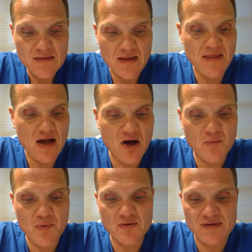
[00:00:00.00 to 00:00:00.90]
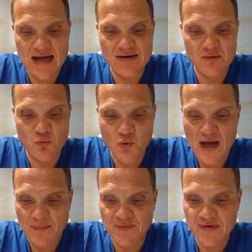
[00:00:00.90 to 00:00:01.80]
Then they all broke down and
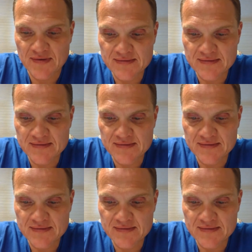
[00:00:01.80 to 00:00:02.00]
wept.